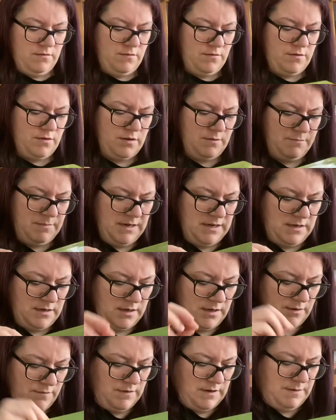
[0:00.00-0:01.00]

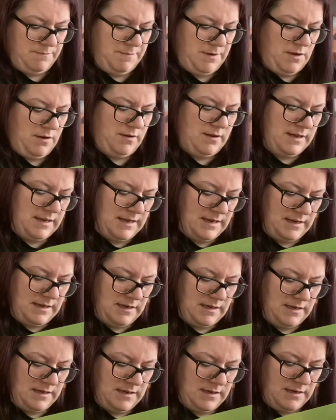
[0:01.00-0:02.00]
Demeter is by
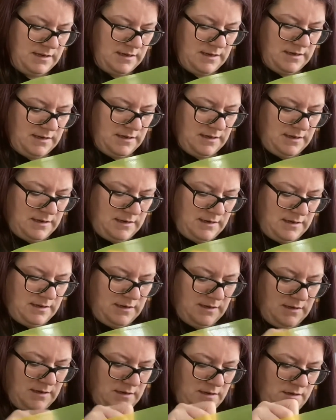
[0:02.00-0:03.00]

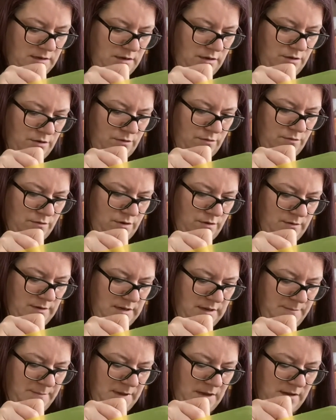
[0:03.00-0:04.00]
who? Who is
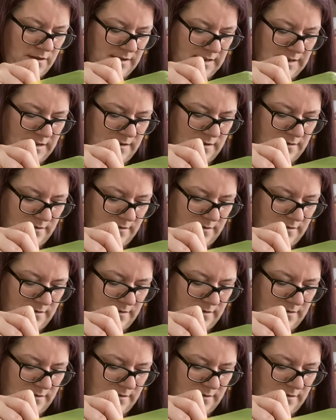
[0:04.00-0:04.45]
it by?